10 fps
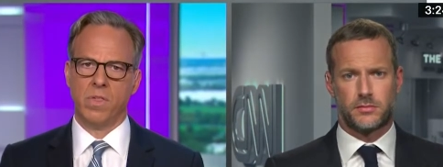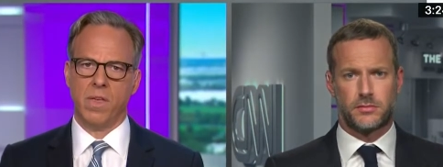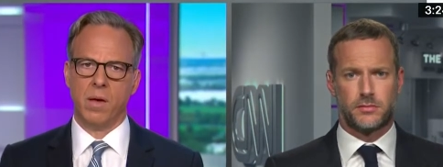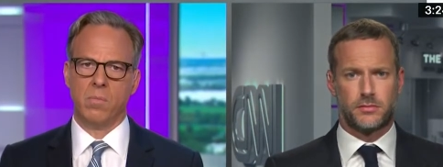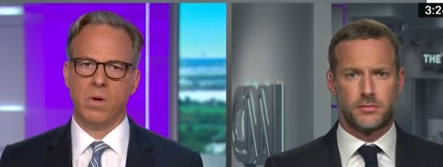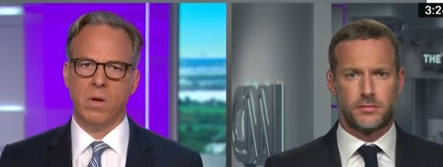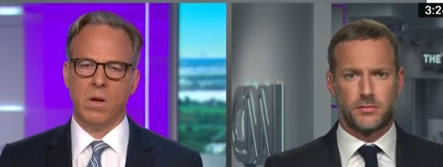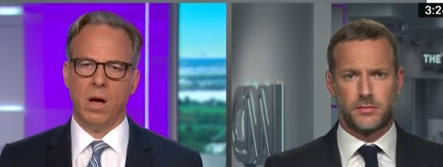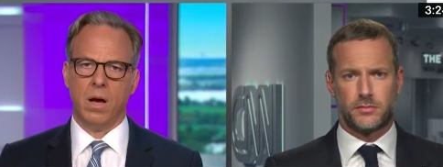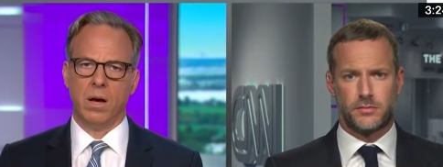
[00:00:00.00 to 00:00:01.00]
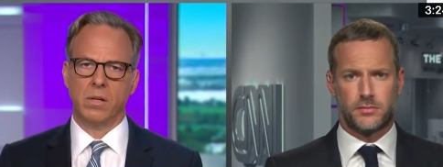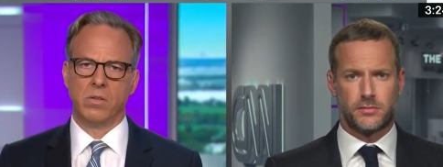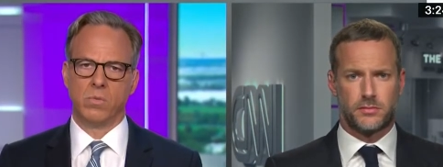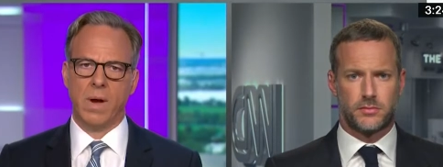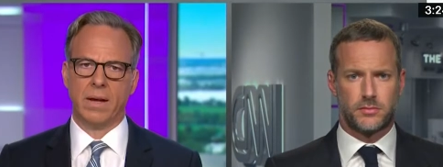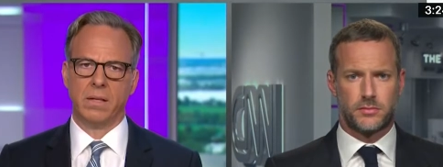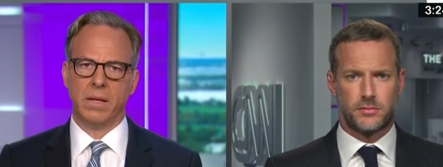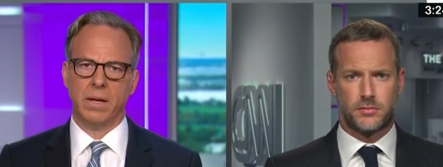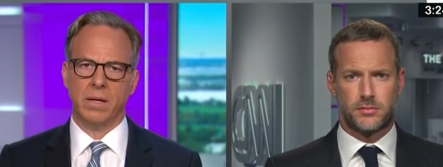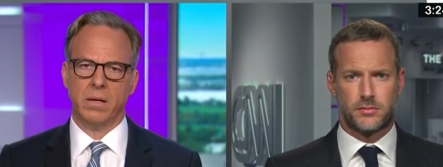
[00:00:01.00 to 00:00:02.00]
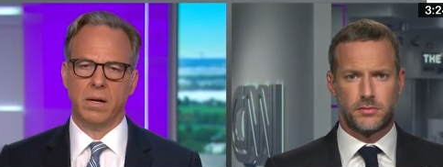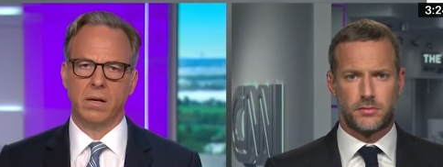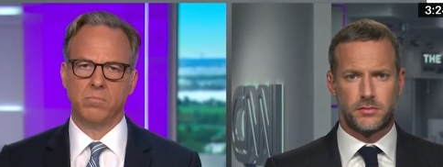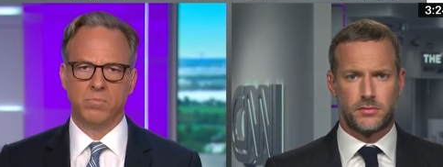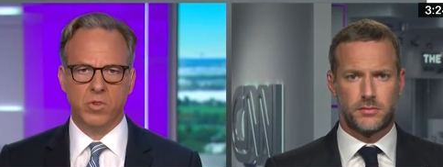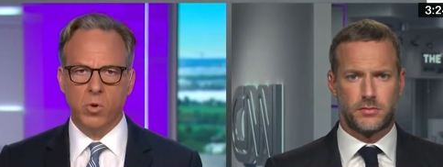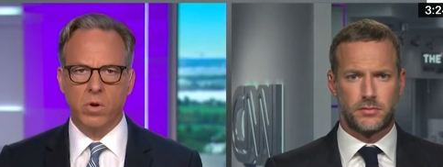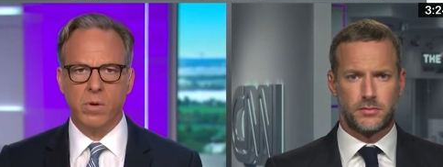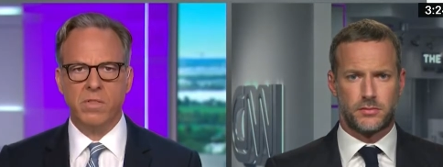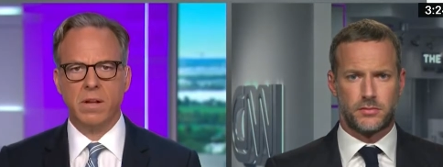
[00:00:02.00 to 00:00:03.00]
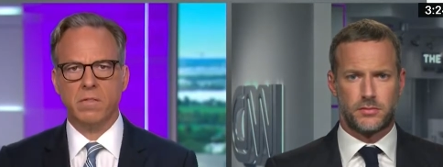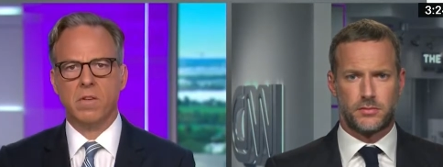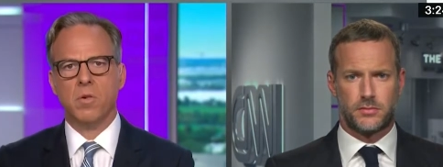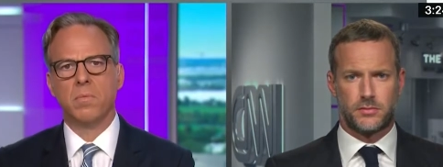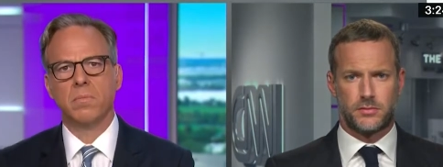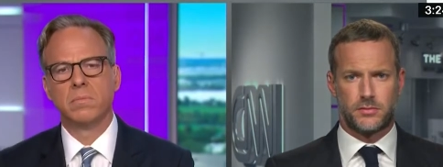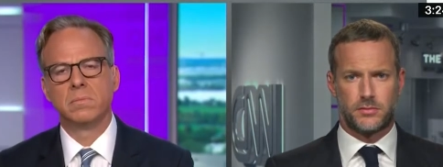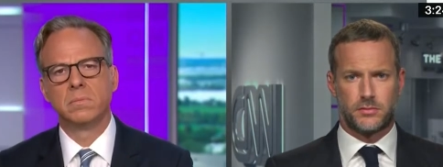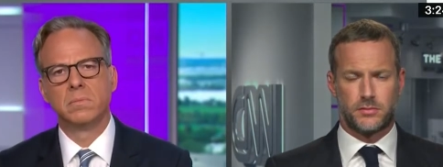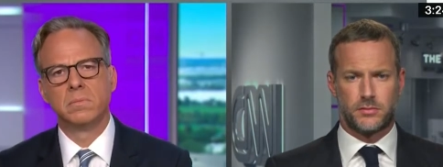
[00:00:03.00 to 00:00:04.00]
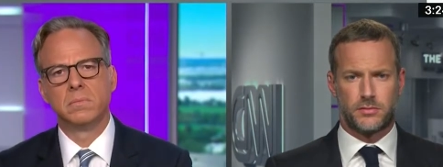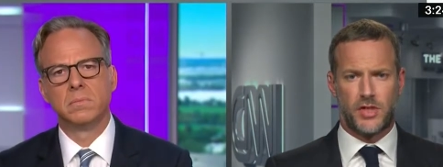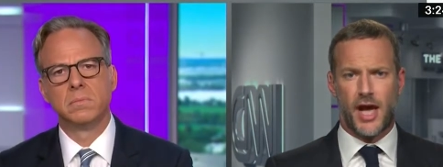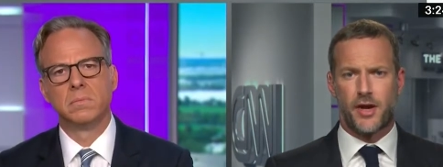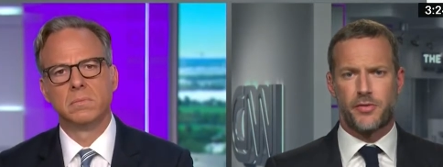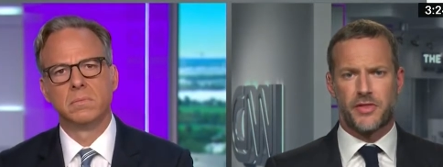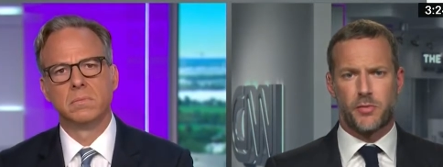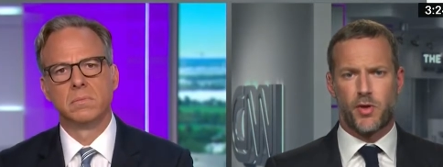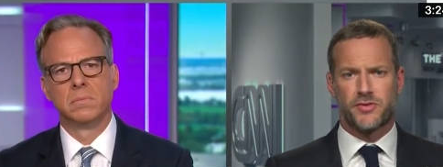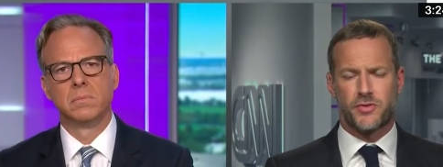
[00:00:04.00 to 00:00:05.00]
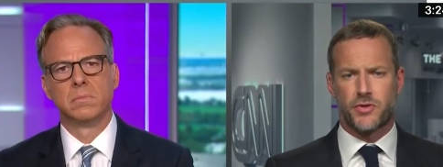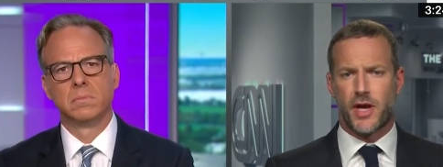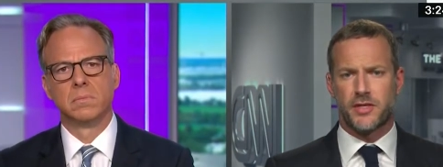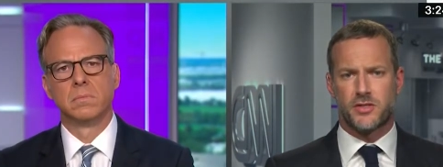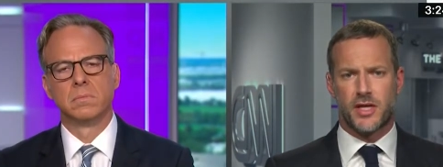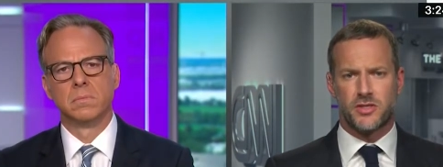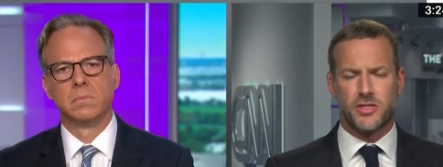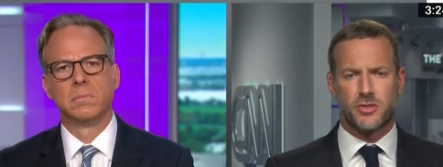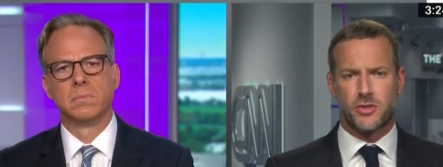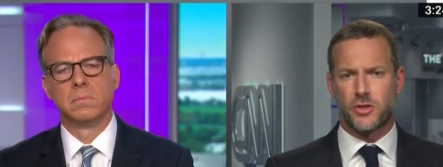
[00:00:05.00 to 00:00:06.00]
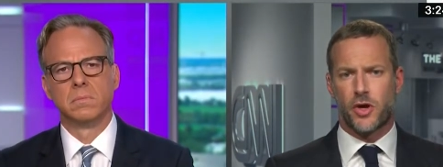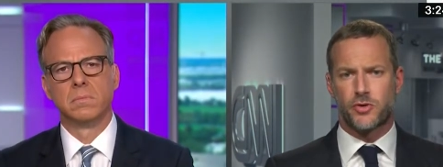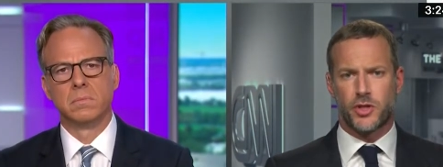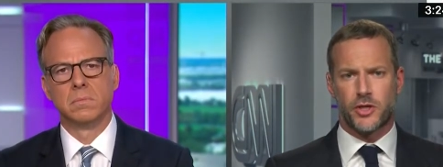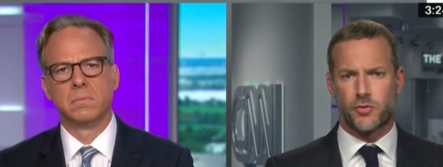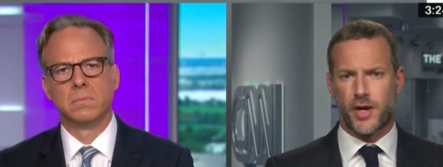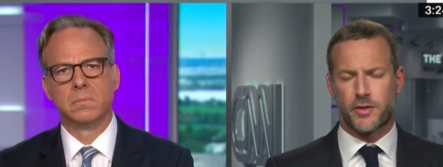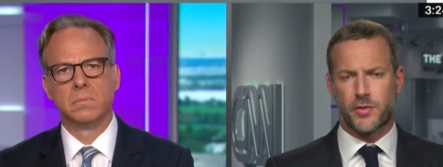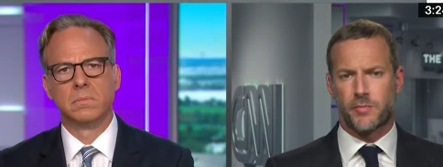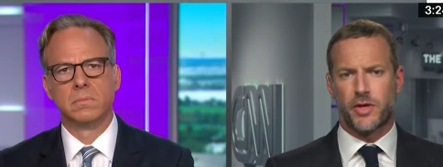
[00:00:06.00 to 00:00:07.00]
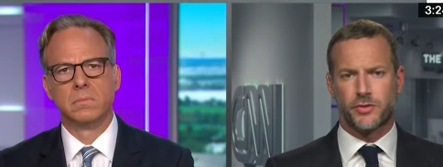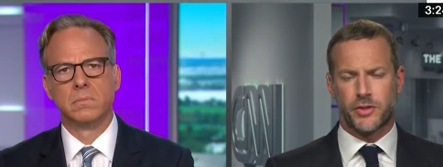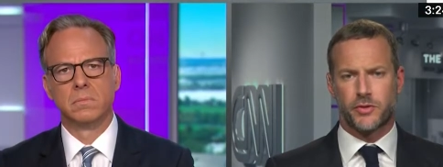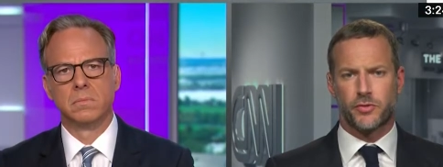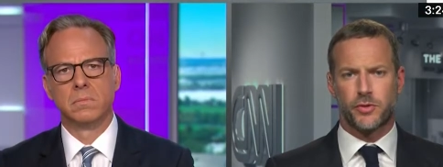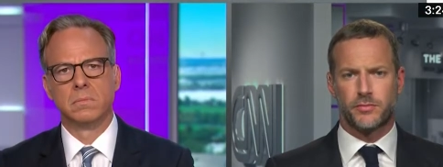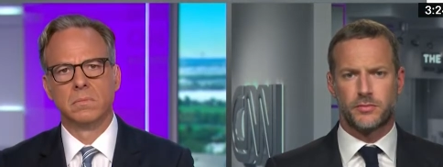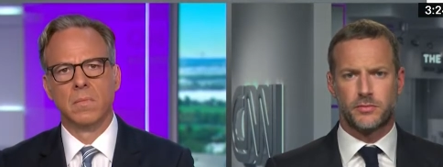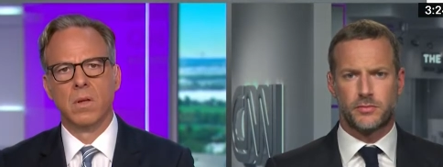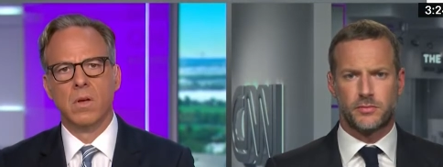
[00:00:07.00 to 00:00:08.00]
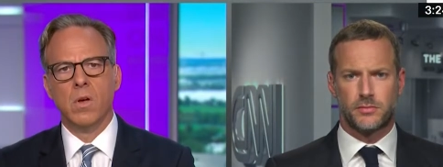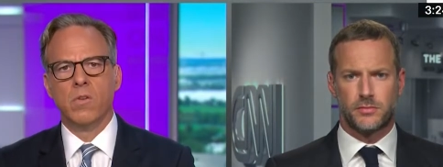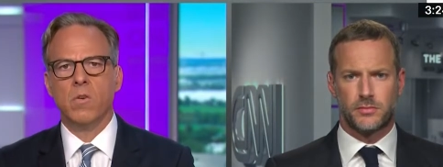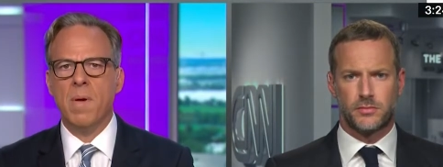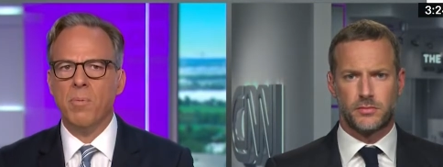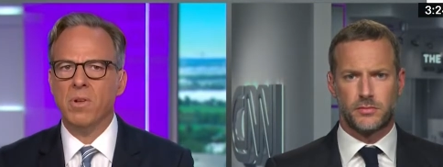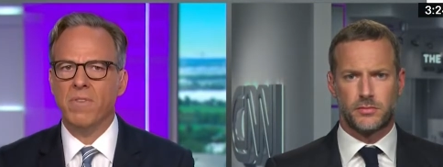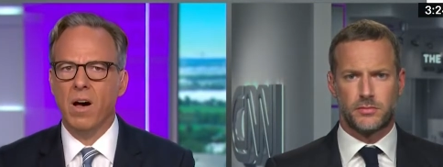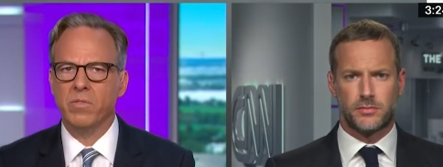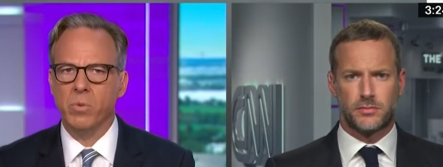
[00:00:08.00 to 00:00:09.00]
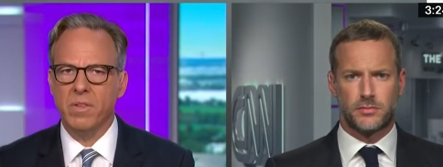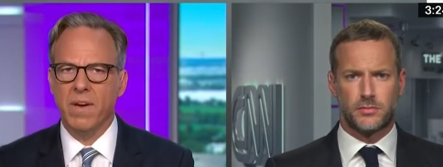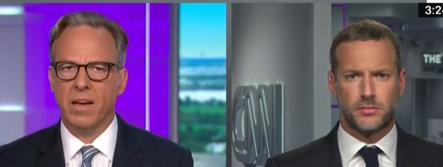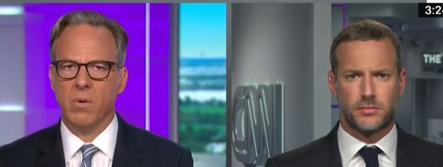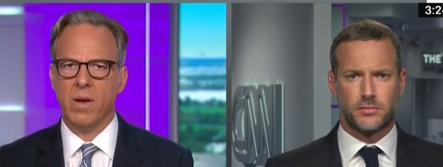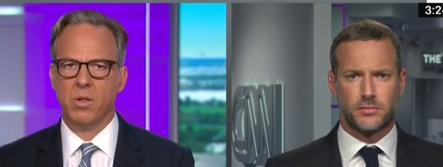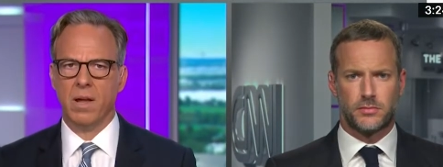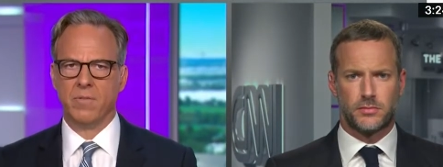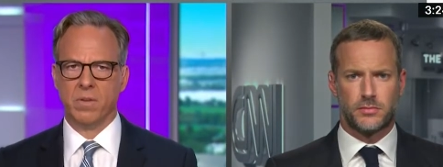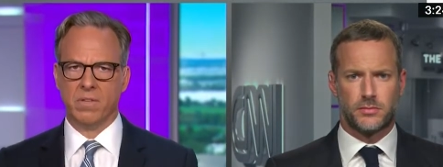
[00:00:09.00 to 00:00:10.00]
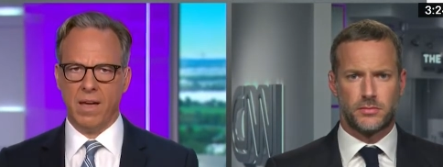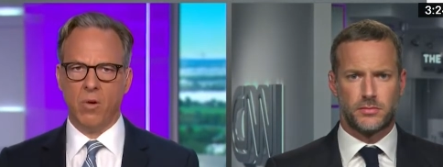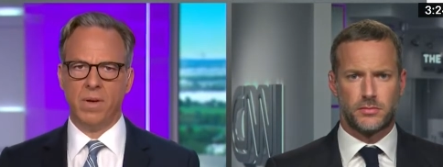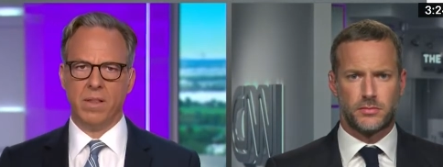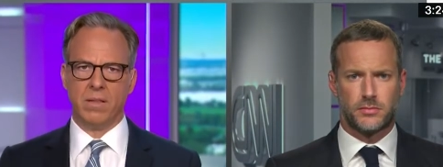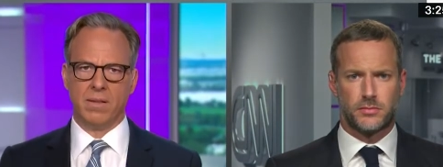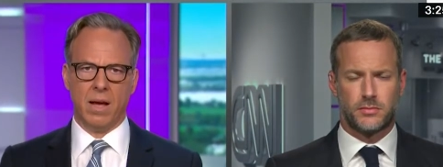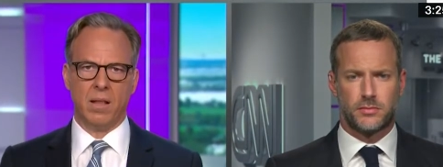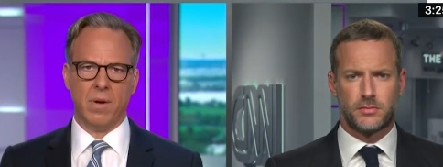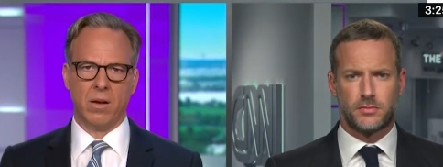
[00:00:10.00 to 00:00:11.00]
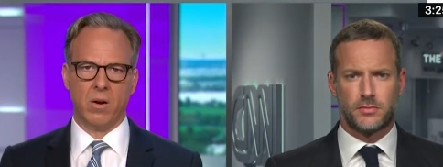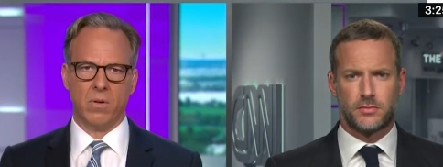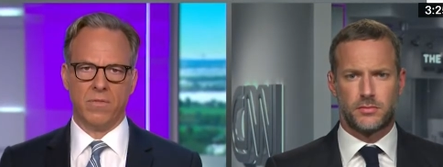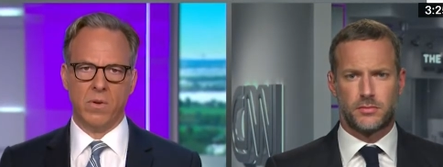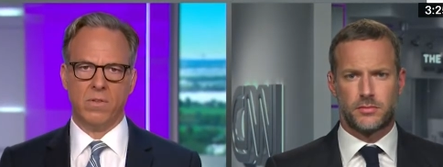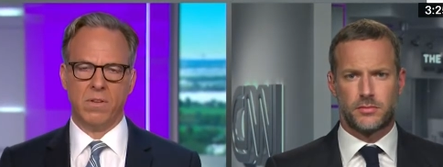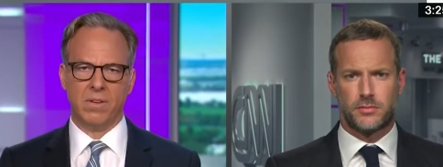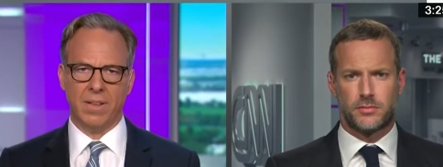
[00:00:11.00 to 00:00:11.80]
Speaker 1: with them uh, directly. Uh, do you agree with that decision? Yeah, I don't think the President of the United States needs to
Speaker 2: negotiate directly with a militant group.
Speaker 1: So people involved with evacuation efforts tell me that the Taliban are refusing to